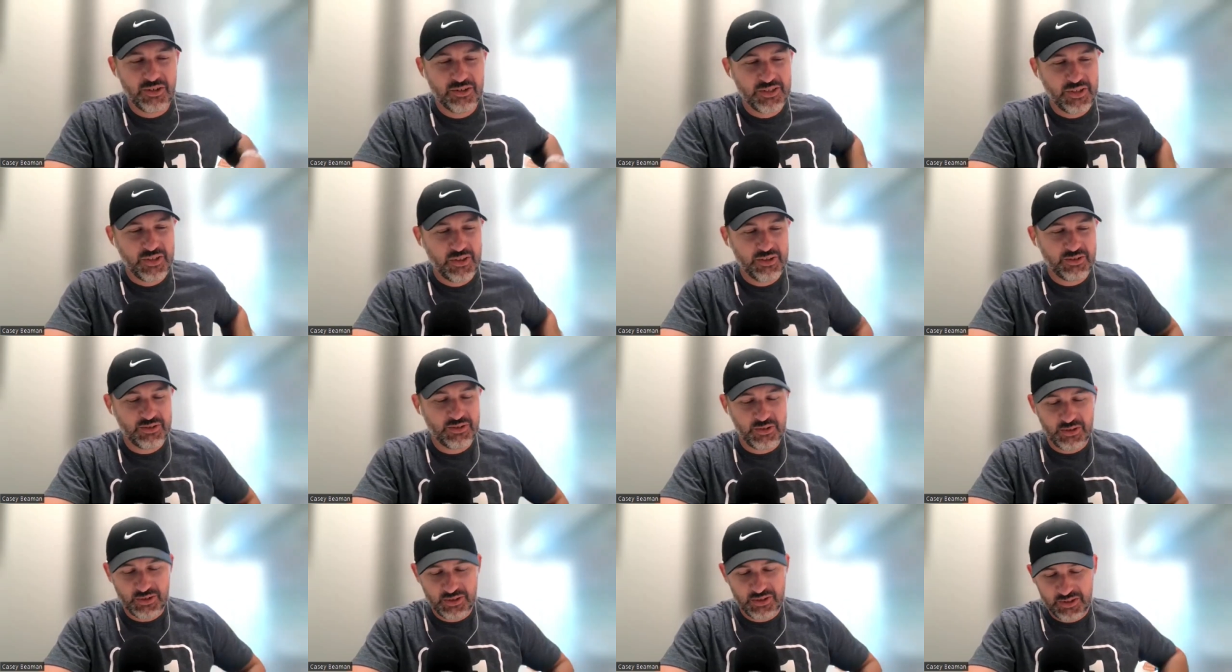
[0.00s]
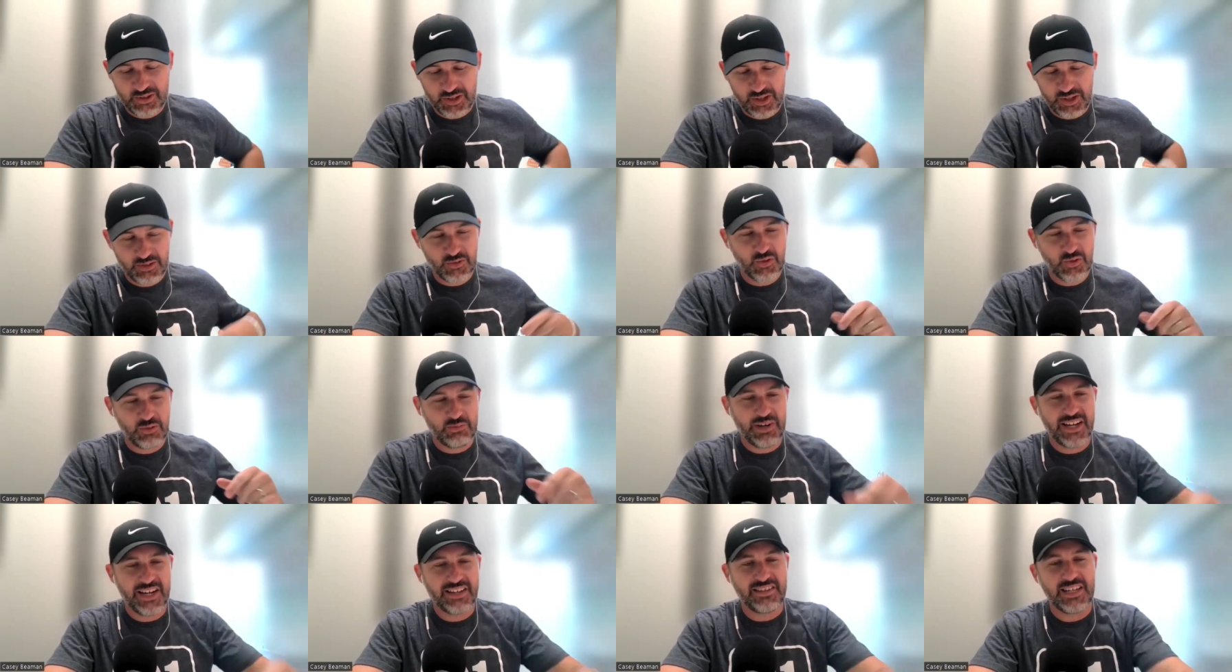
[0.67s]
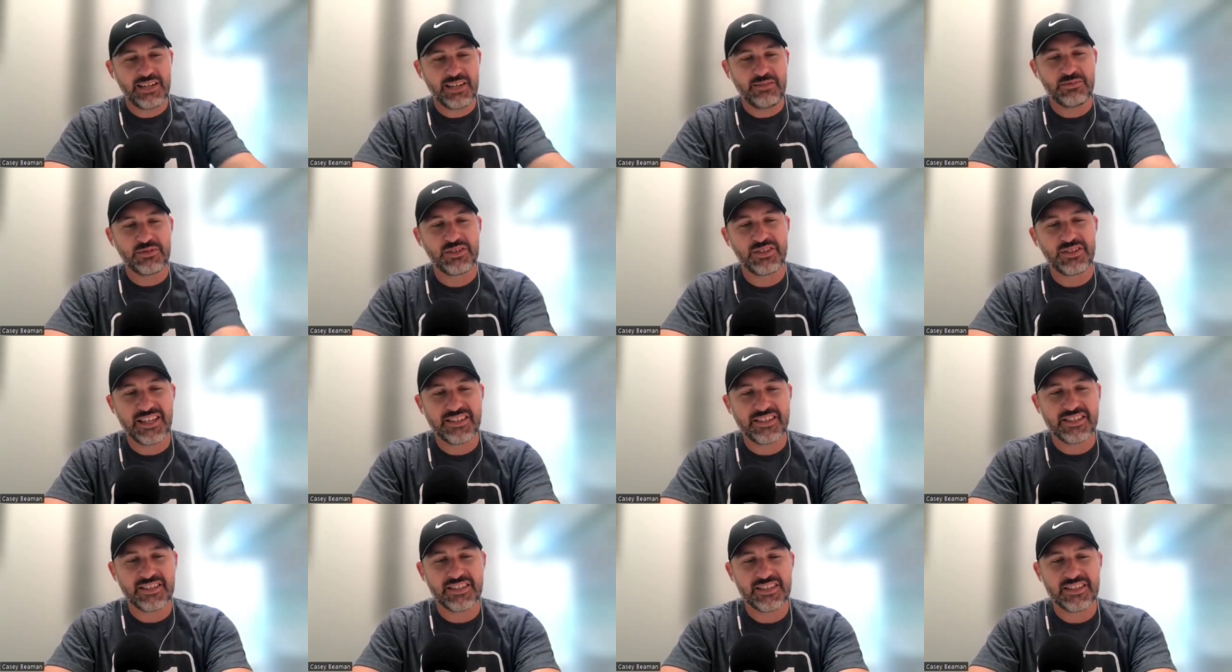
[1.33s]
So so those are those were my
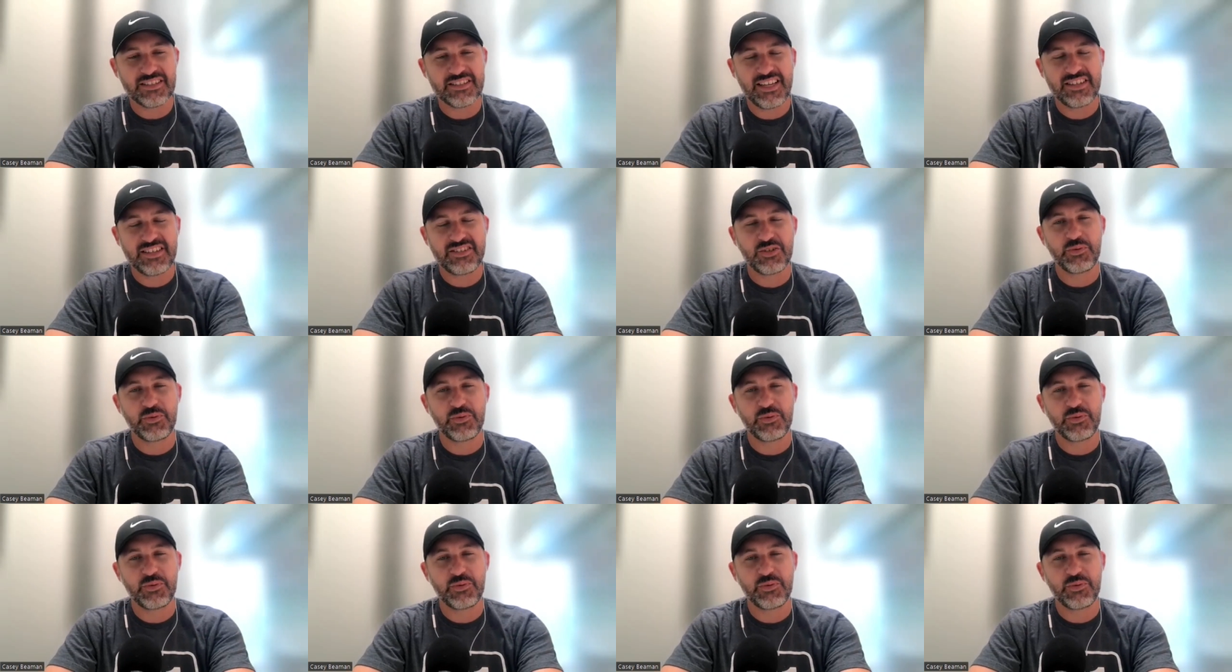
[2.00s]
teams as a